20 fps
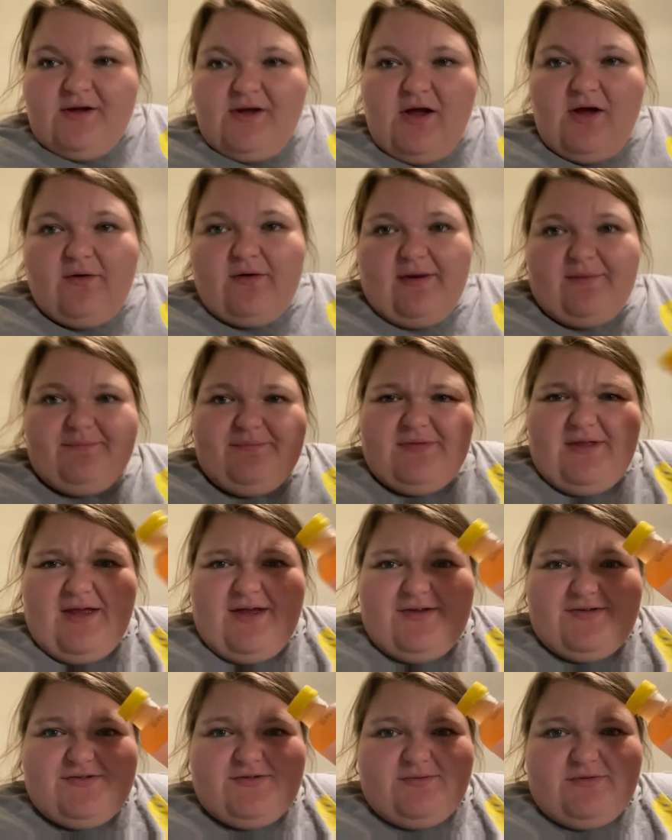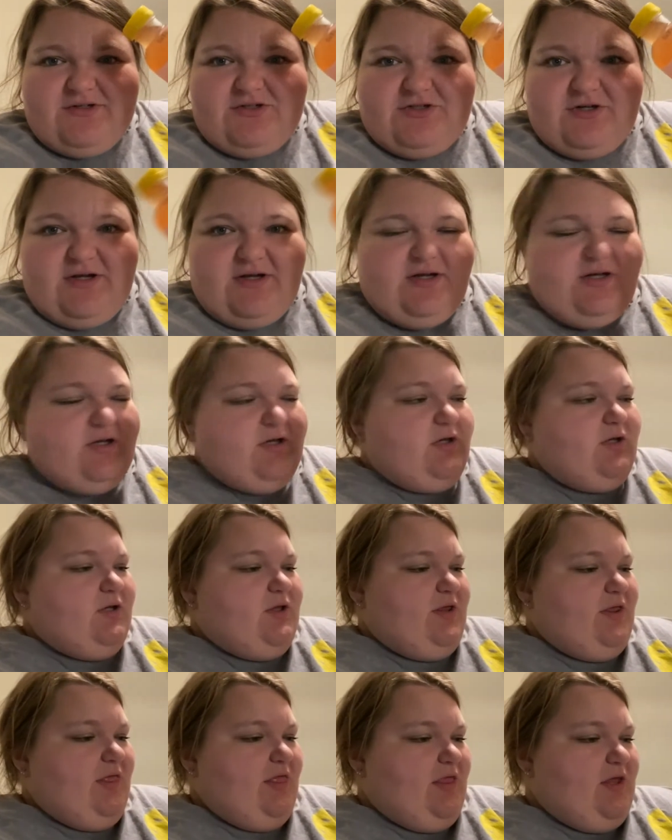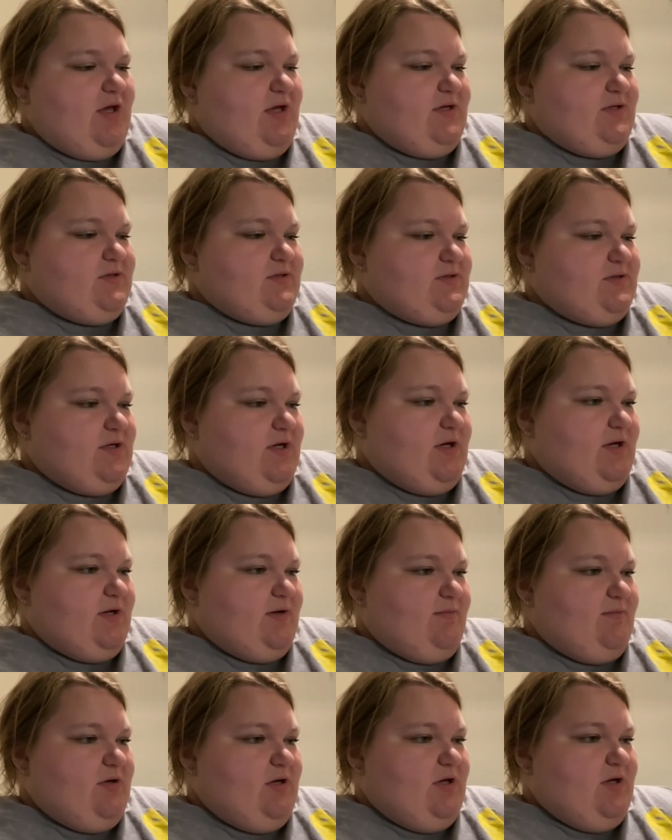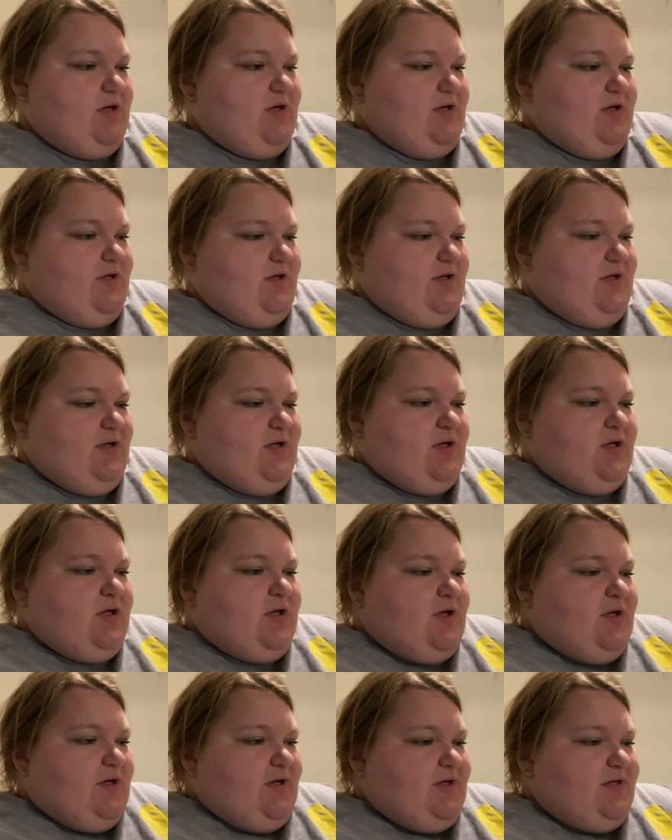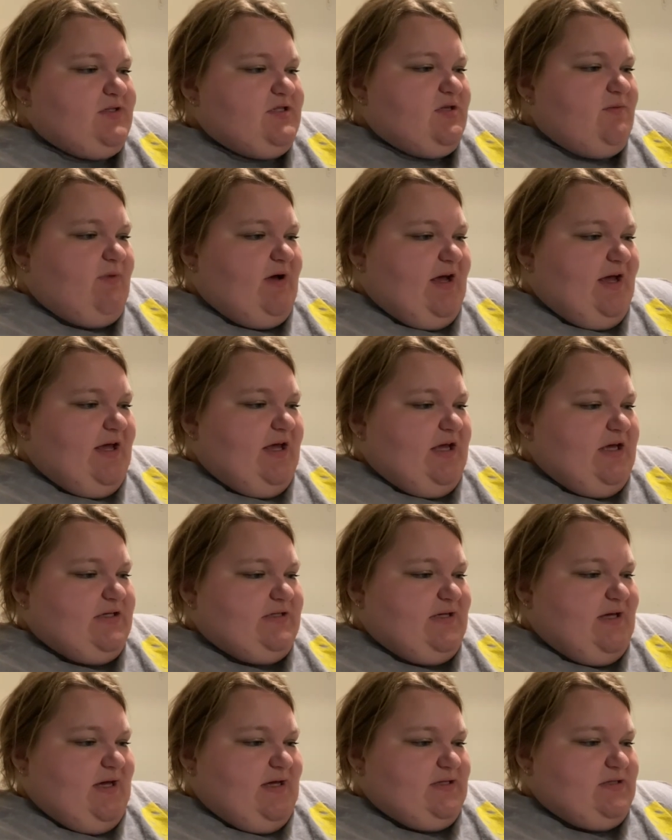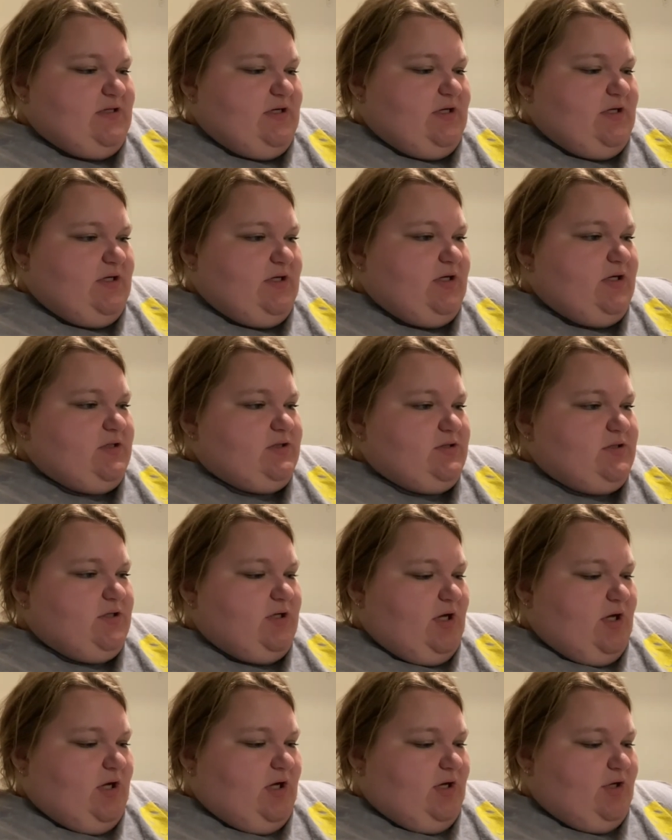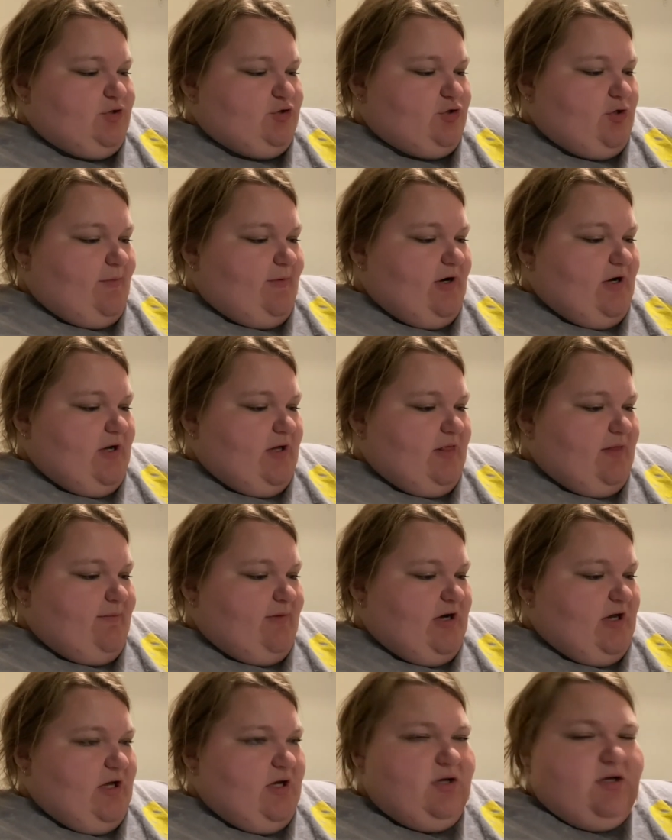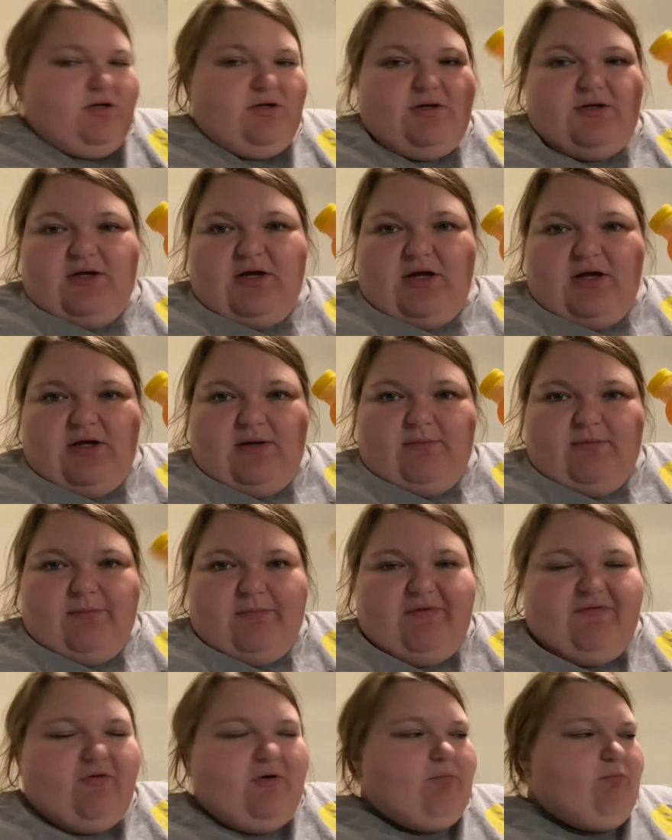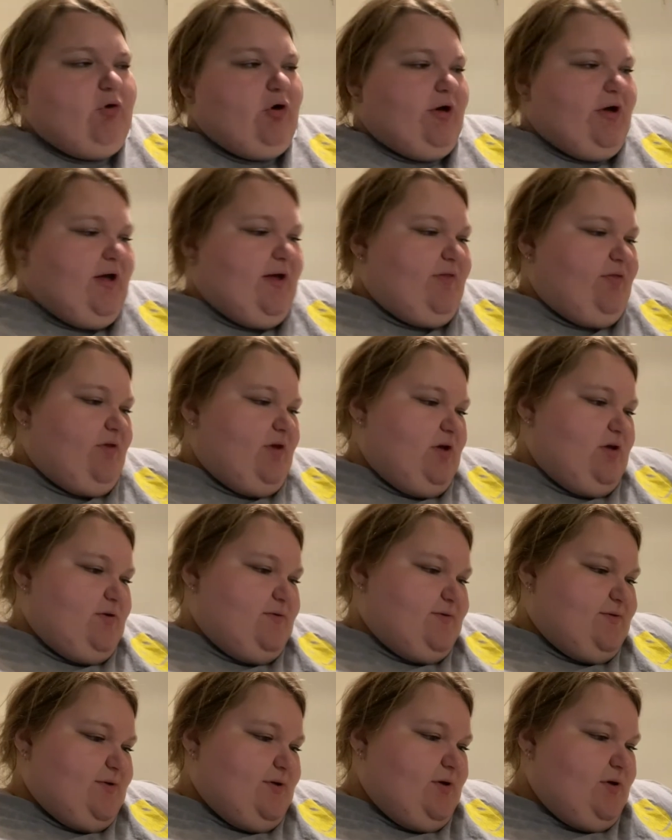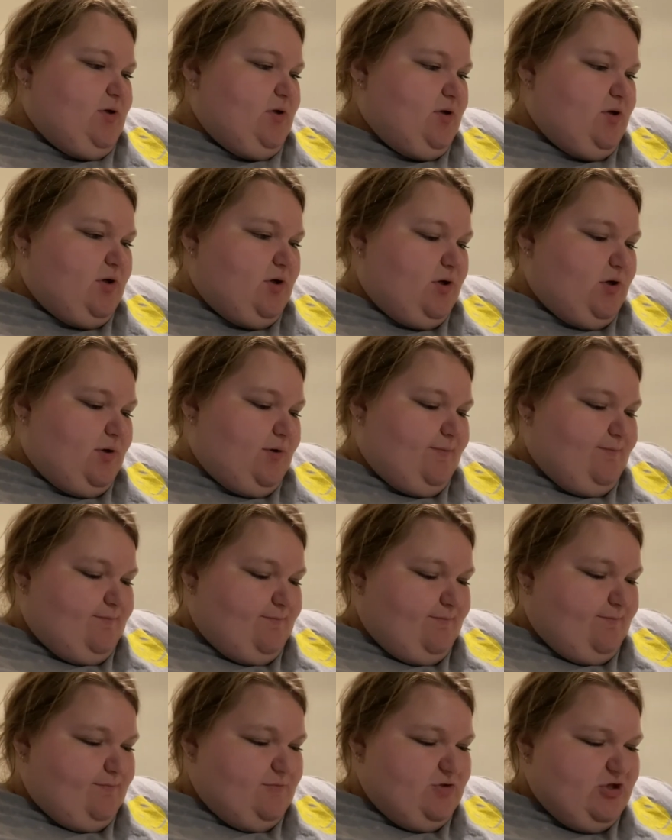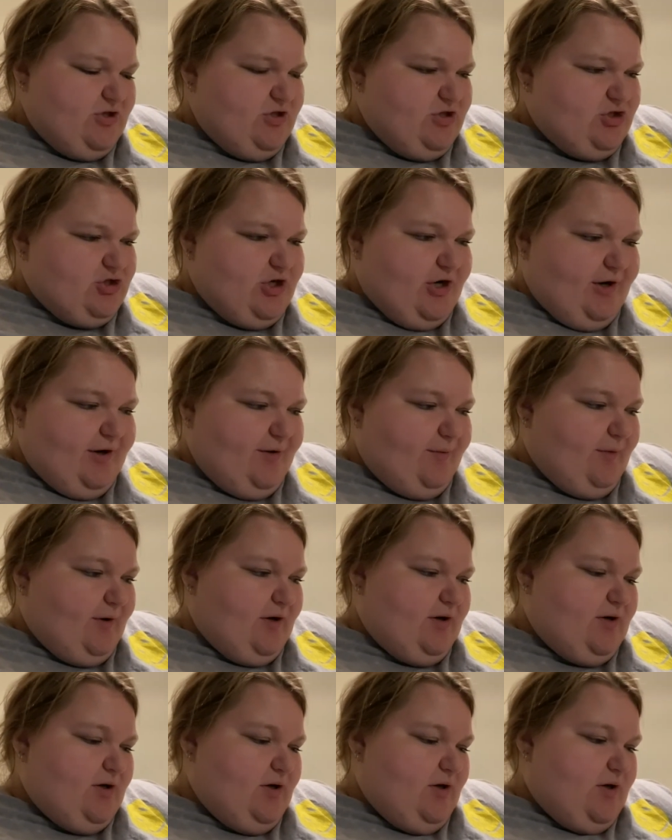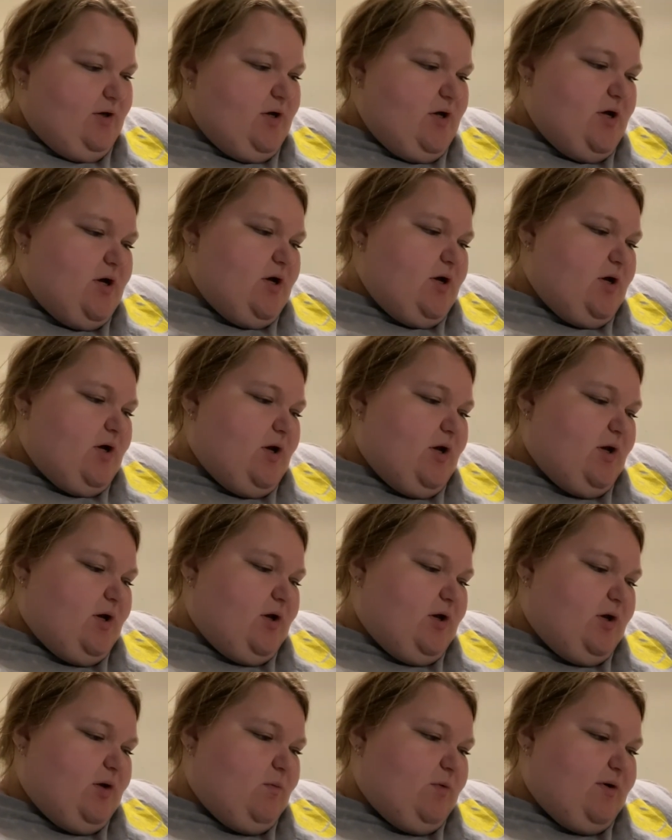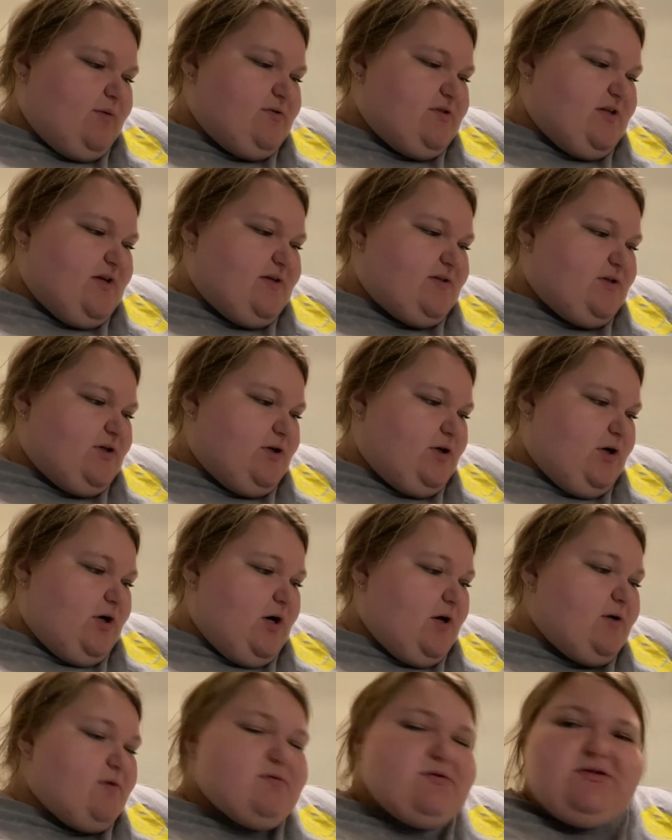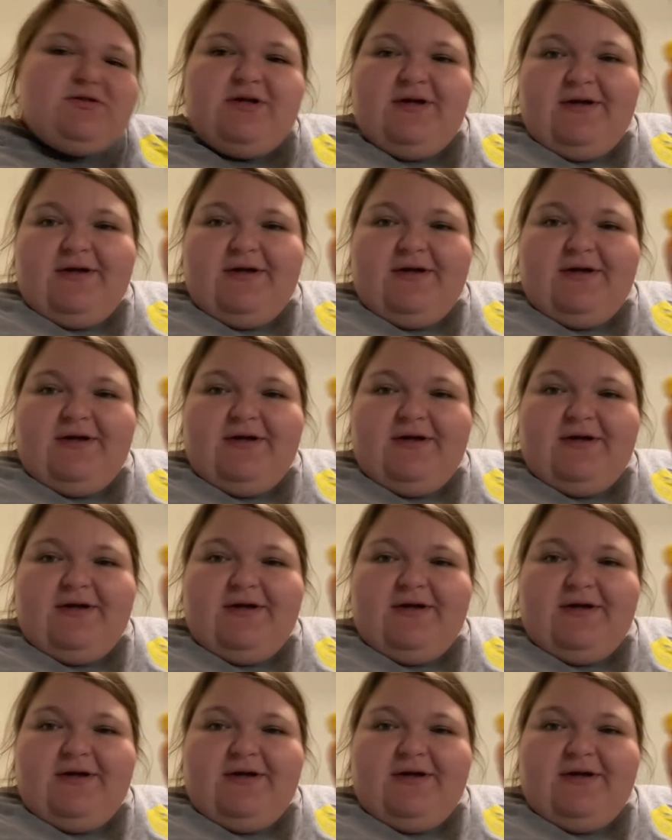Okay, I also want to try this. Um, it's the Bai Antioxidants uh, Strawberry Lemonade. Um, my friend Brooke had these. Um, she had the cherry one uh, when I was last at her house